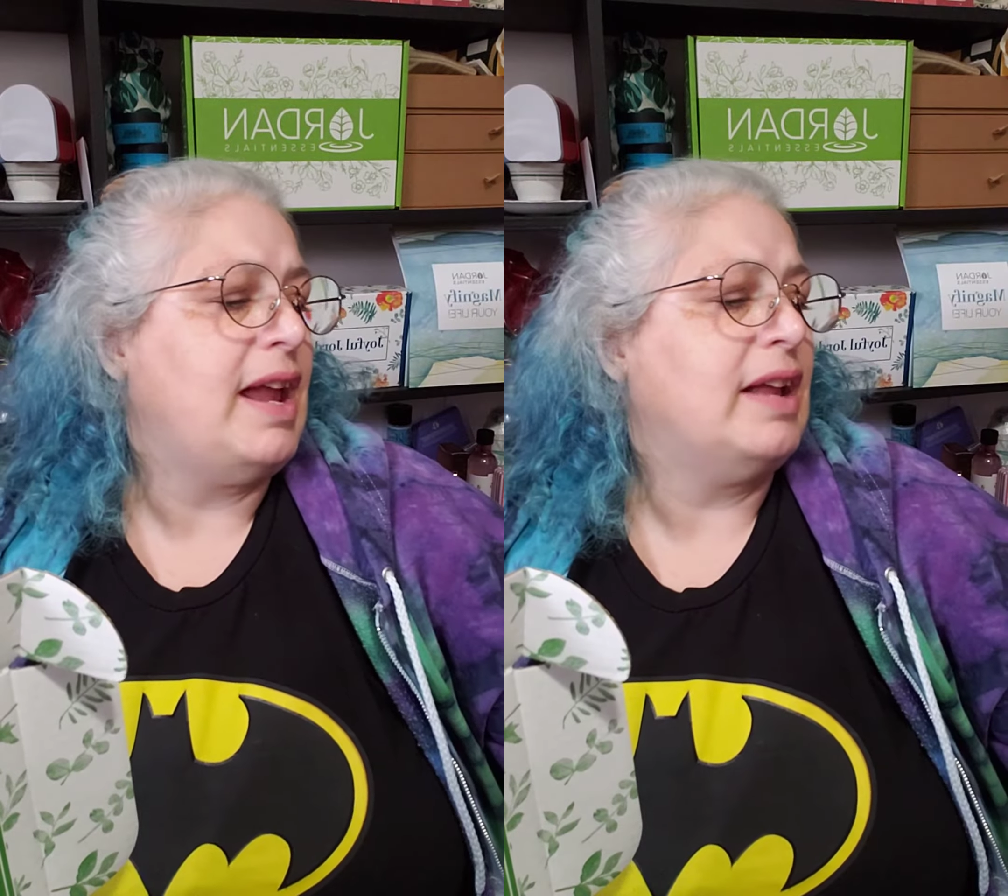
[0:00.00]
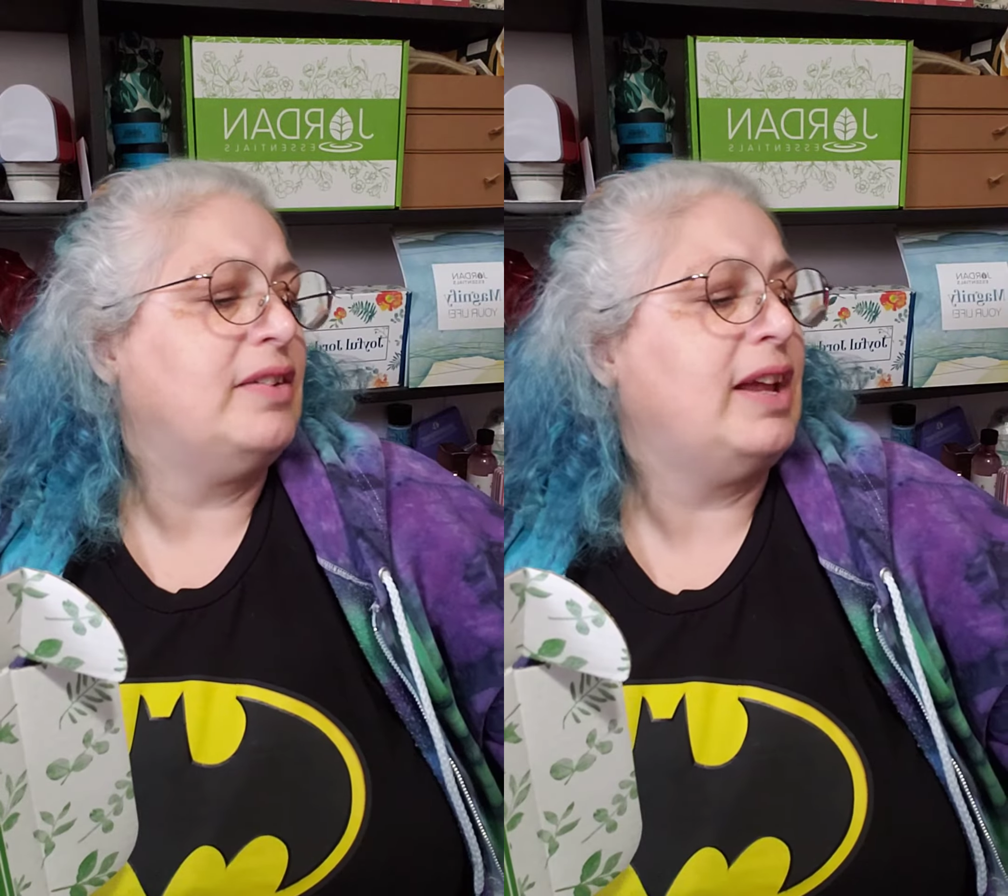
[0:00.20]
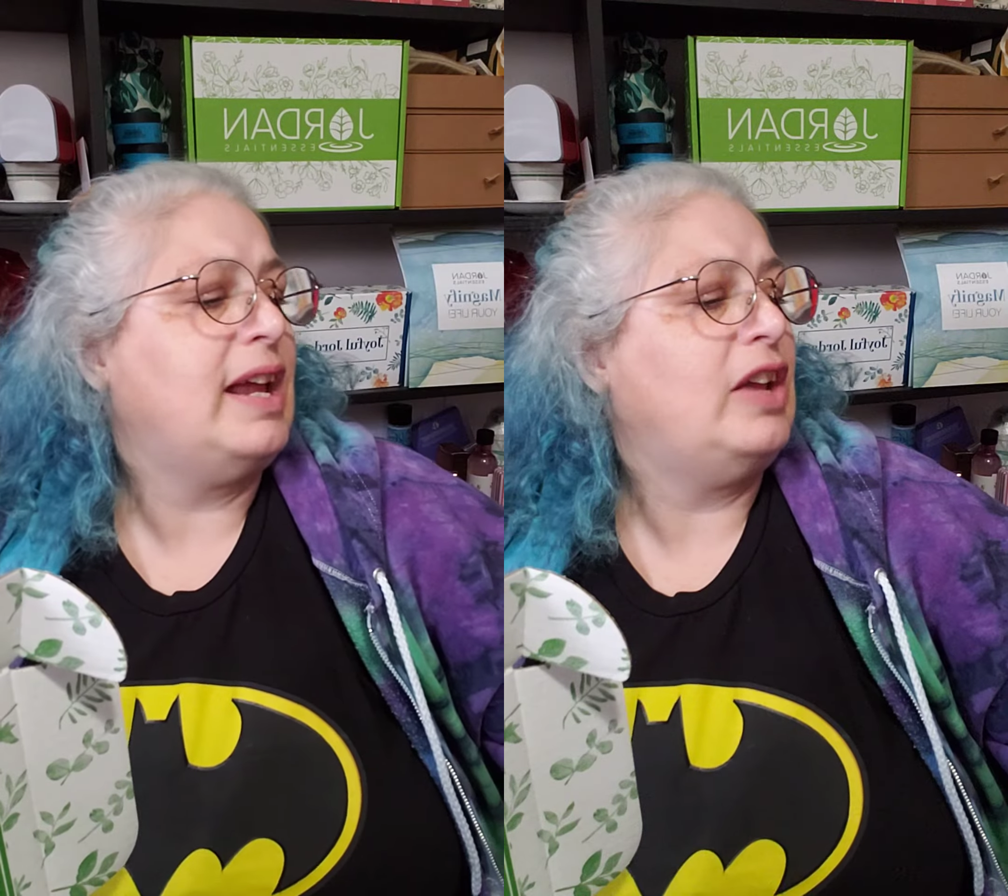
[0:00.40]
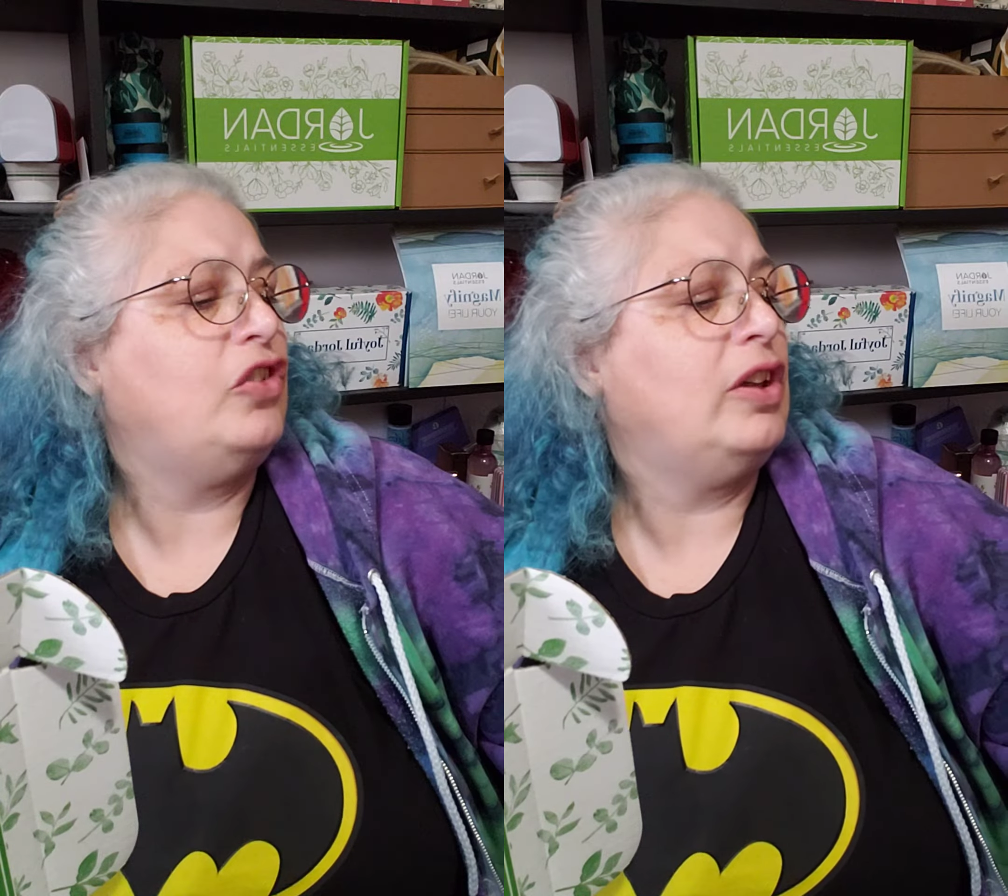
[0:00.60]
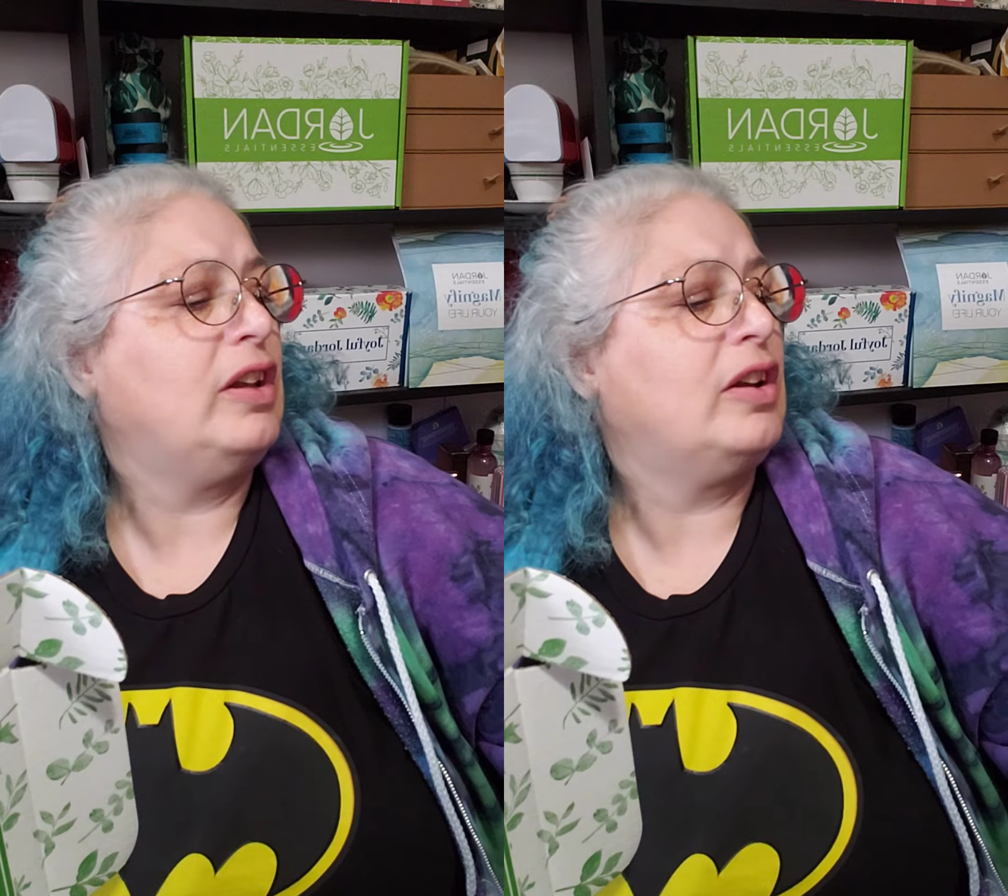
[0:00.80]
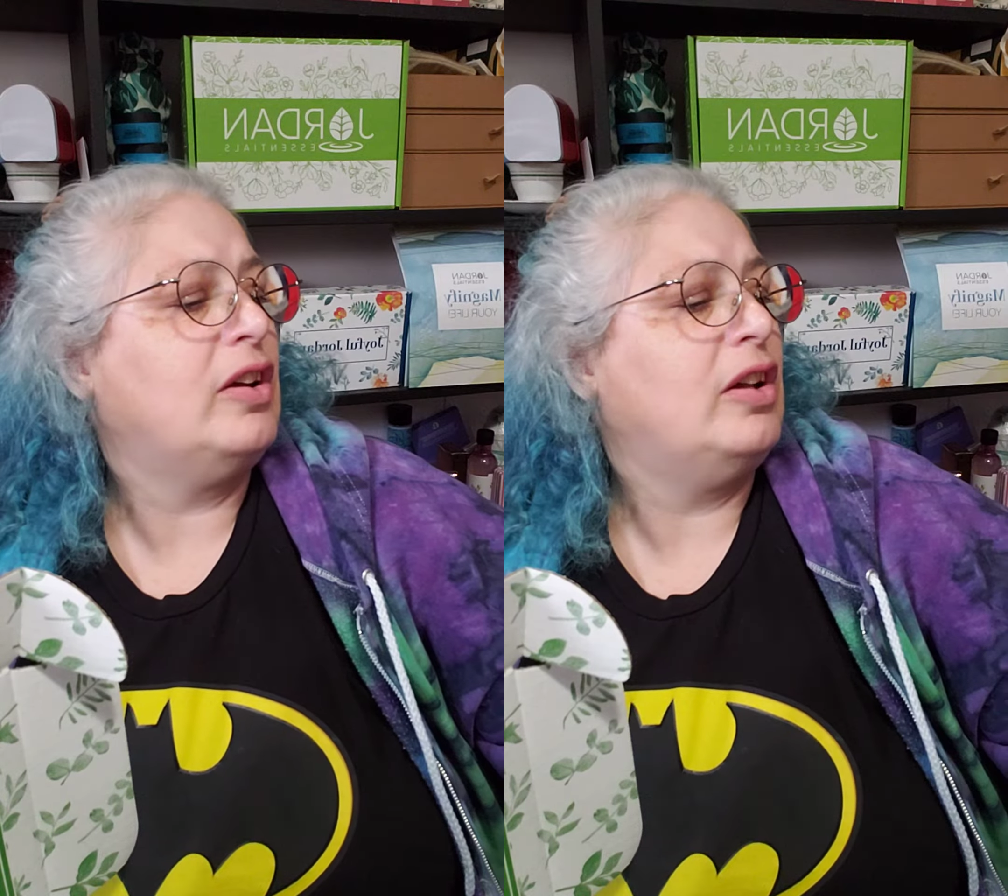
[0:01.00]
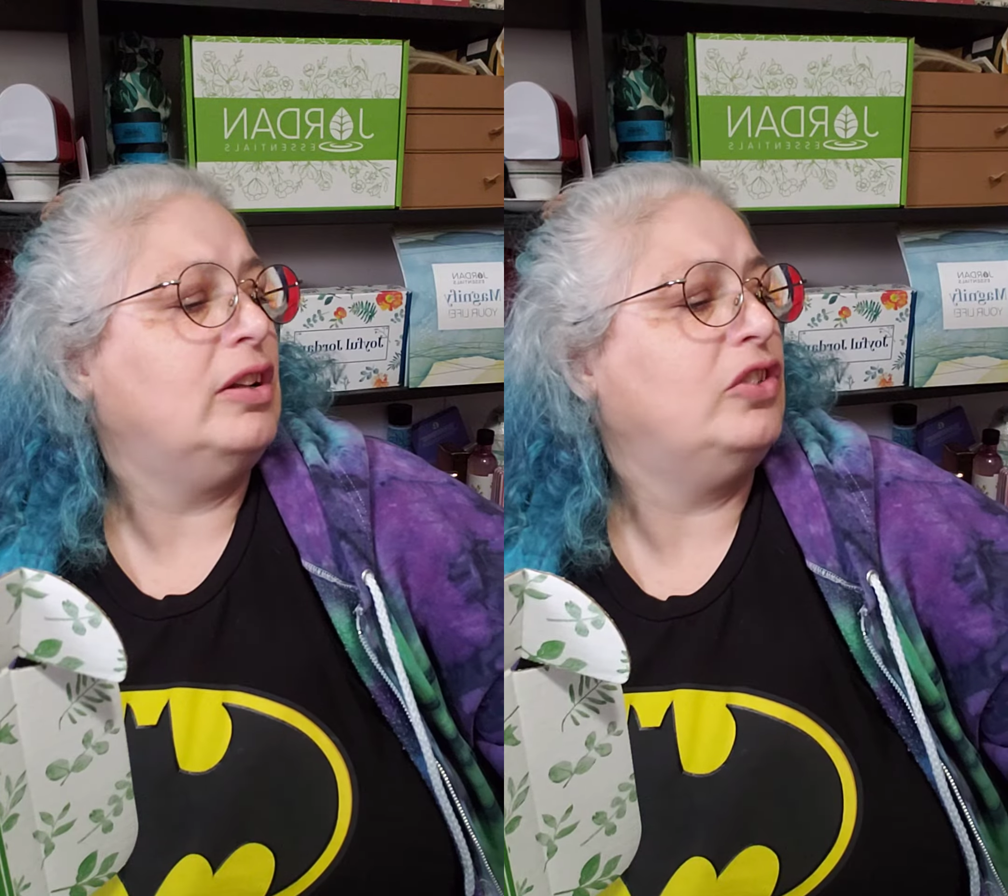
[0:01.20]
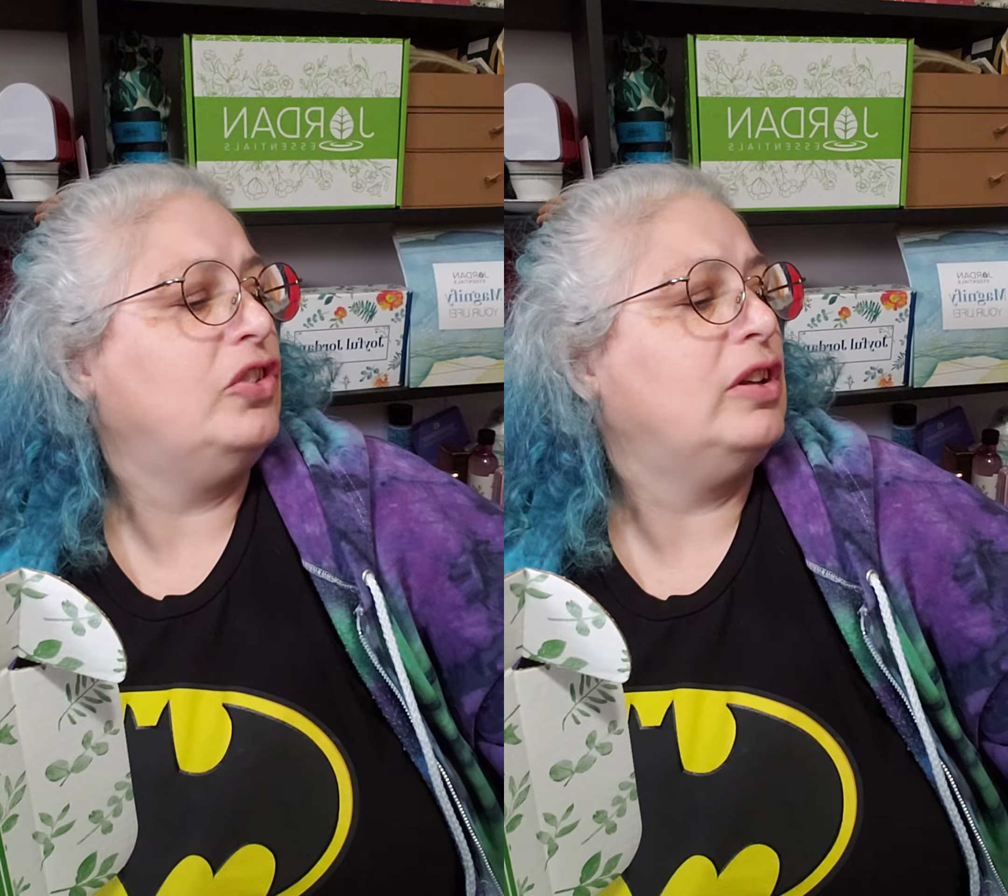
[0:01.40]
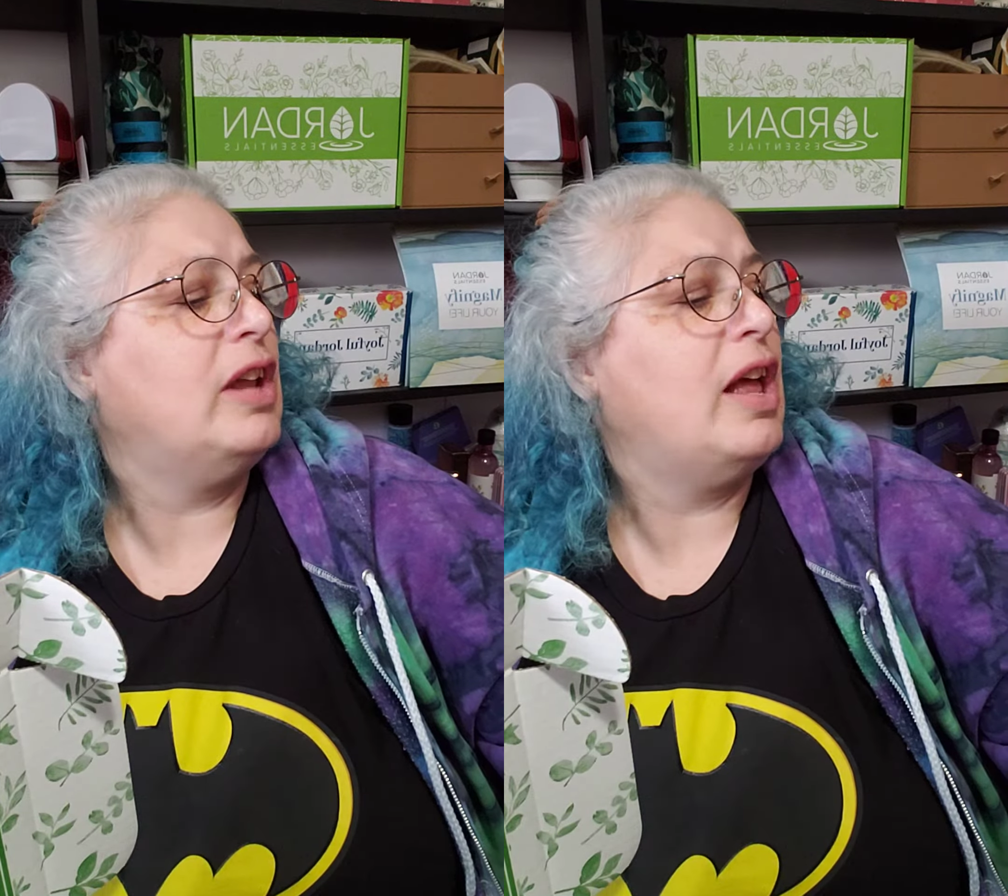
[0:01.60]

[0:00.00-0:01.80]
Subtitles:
anti-aging collagen